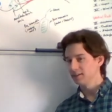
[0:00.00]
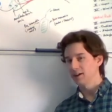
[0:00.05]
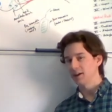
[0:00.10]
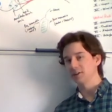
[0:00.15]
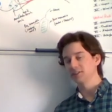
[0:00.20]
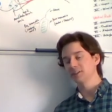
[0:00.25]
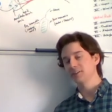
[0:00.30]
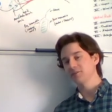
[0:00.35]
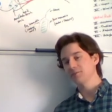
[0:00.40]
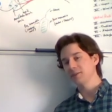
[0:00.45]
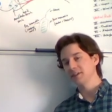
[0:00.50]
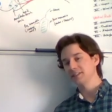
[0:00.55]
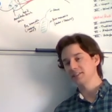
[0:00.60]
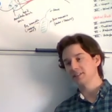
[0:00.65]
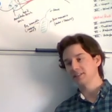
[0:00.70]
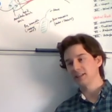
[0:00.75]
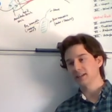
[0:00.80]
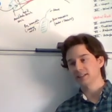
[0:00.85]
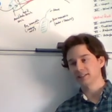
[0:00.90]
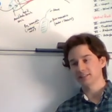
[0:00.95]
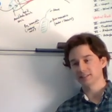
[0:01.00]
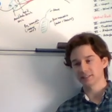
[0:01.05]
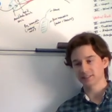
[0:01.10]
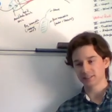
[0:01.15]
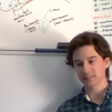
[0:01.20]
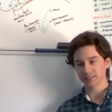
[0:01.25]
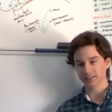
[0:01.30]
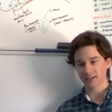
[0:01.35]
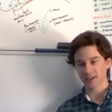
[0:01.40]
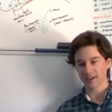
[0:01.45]
How's everybody's classes?
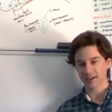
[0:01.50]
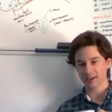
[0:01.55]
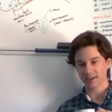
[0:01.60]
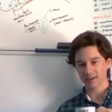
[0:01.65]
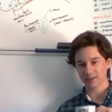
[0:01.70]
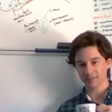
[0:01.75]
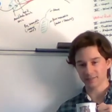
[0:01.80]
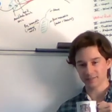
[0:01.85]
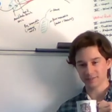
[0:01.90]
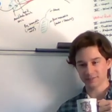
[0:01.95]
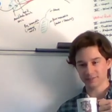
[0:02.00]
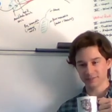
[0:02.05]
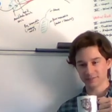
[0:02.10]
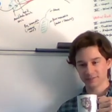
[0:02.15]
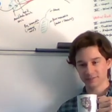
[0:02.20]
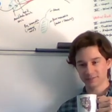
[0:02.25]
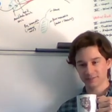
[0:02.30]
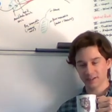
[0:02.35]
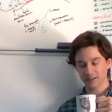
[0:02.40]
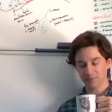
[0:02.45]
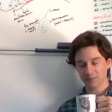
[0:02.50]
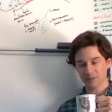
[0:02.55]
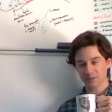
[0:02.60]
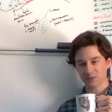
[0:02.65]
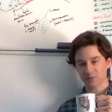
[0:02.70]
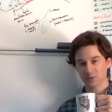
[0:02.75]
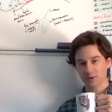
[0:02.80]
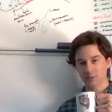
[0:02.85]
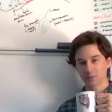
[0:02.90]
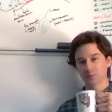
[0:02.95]
Because I've been
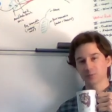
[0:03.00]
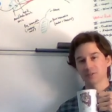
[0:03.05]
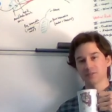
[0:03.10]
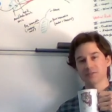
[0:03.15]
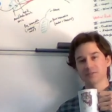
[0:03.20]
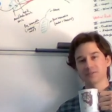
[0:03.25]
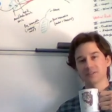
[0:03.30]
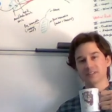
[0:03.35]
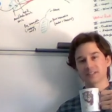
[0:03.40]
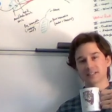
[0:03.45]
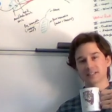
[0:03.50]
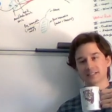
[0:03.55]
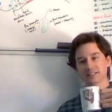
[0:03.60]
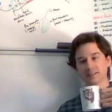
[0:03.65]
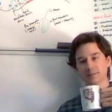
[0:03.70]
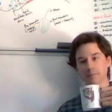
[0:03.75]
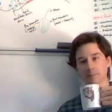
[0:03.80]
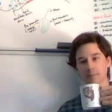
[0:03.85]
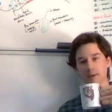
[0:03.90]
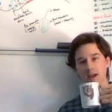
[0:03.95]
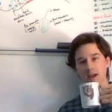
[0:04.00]
swamped with physics and